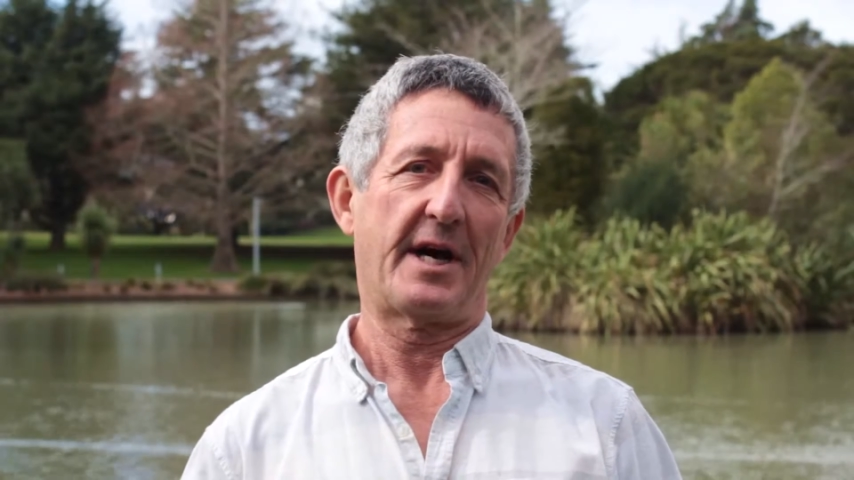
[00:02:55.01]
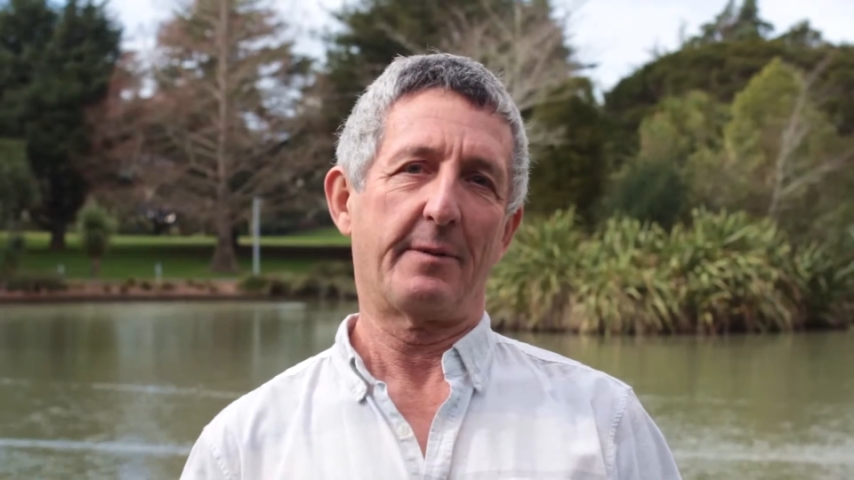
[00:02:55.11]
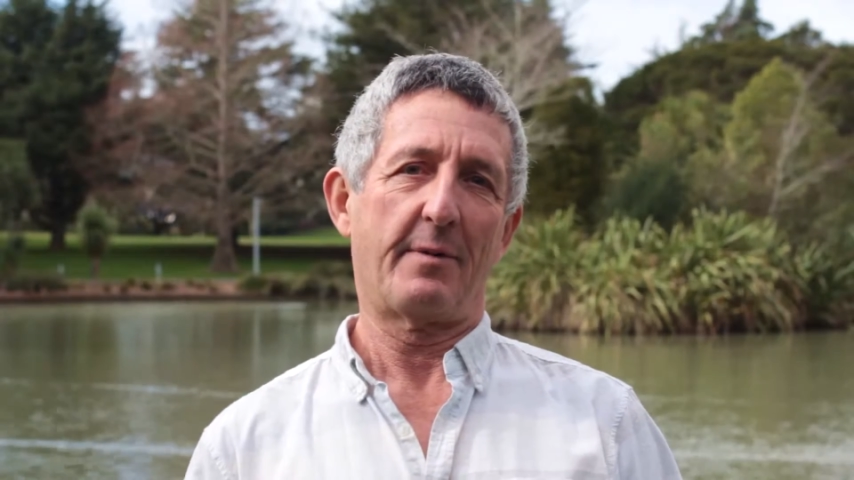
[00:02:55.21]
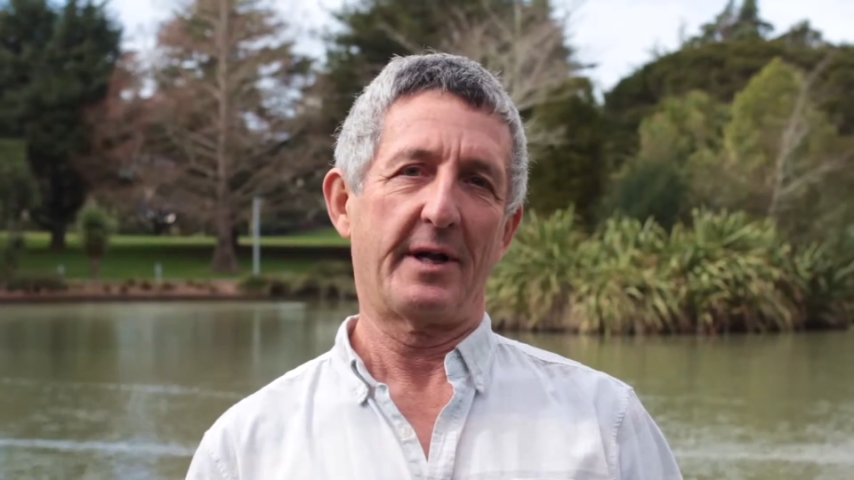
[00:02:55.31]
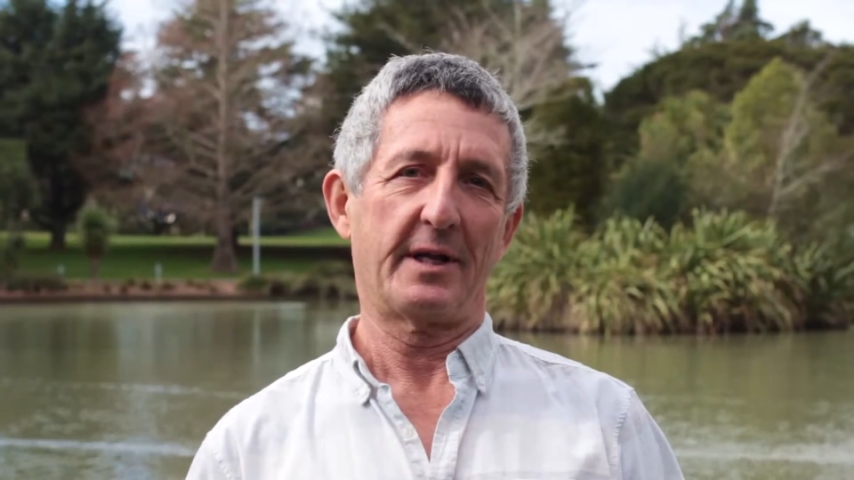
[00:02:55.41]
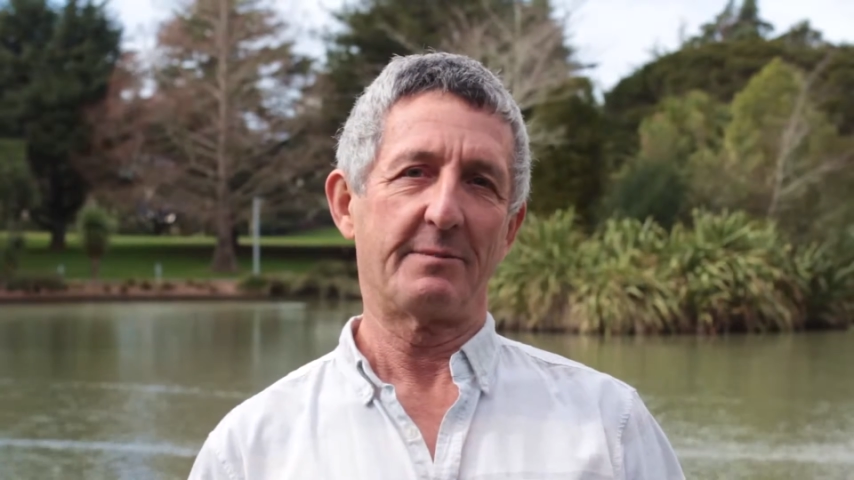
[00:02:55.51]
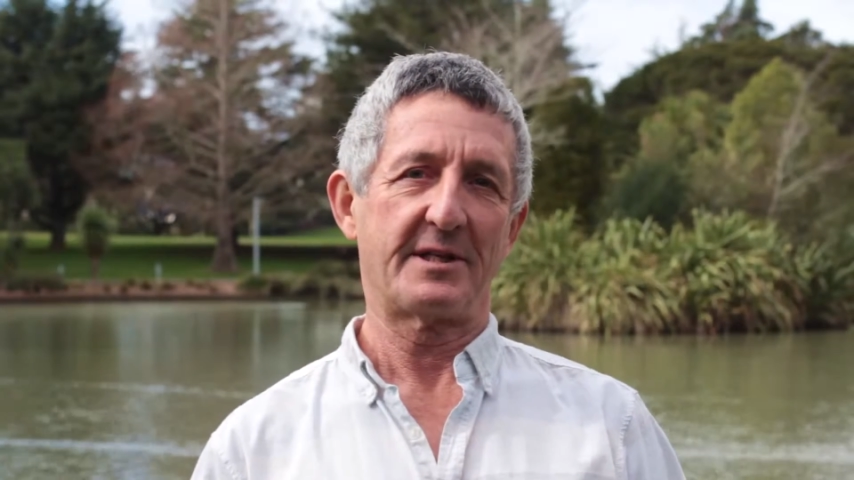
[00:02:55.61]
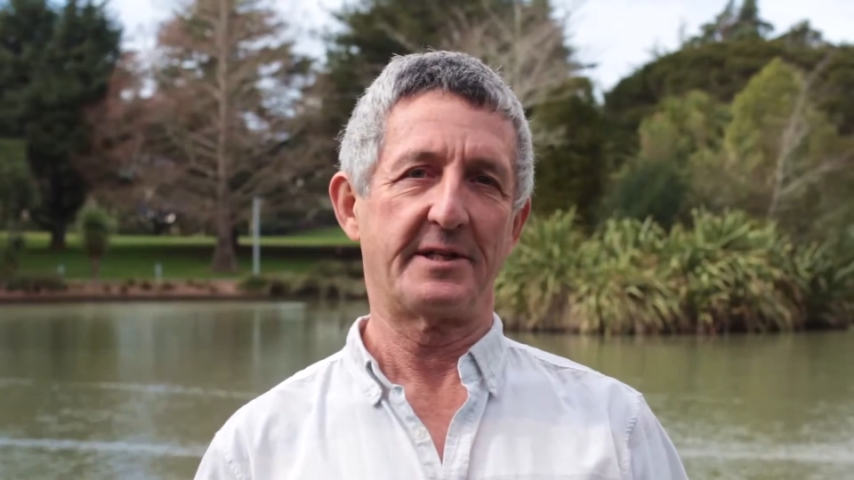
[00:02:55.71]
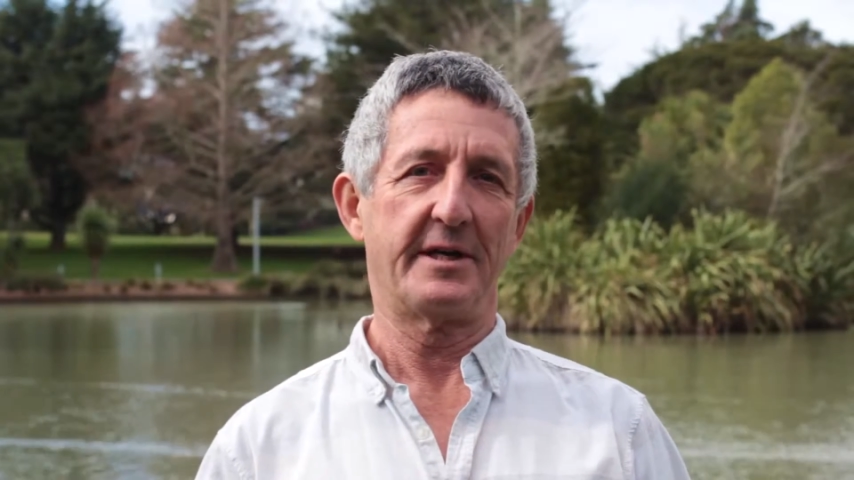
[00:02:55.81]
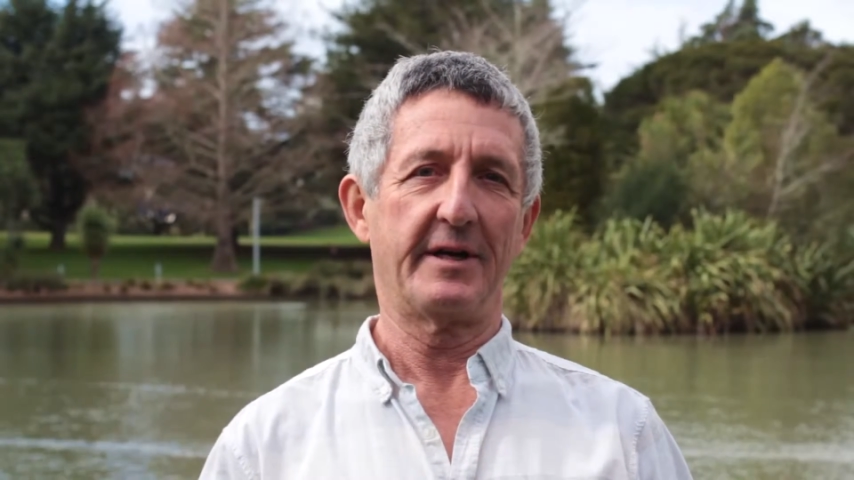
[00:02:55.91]
data mining
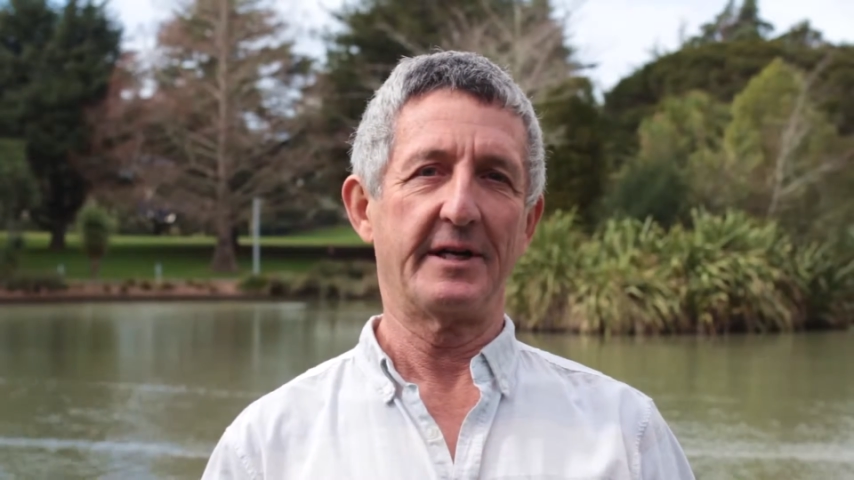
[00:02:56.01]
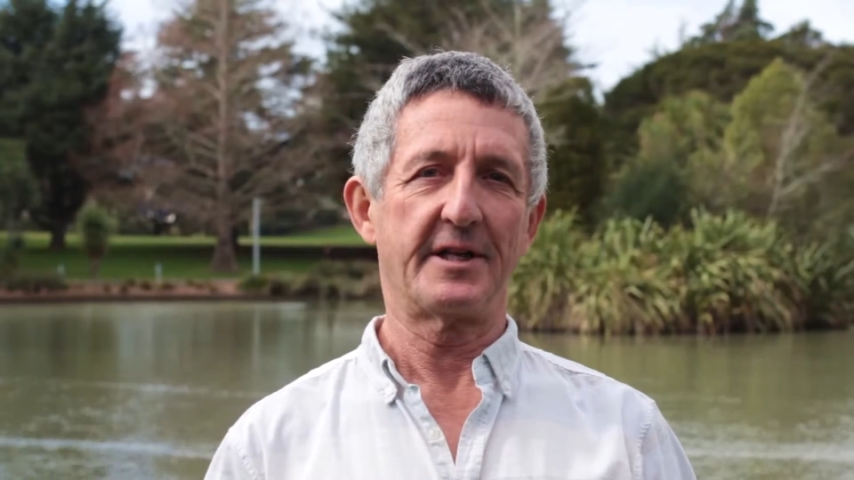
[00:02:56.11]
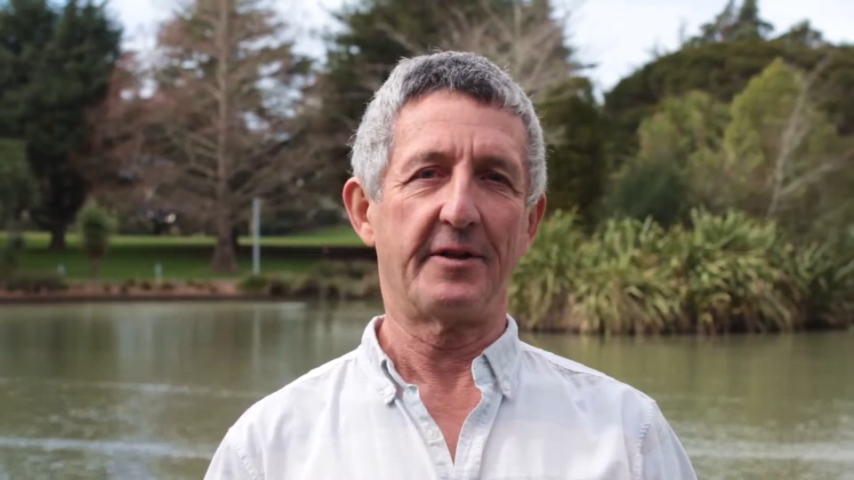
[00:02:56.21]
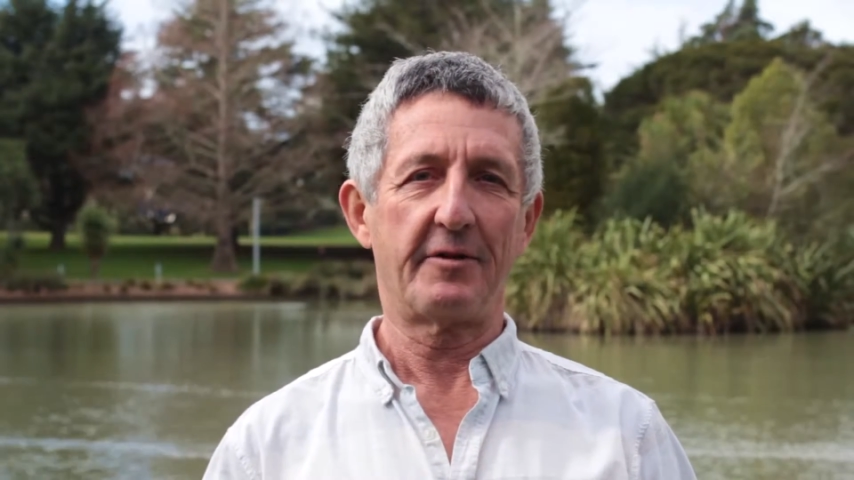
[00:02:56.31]
mysterious.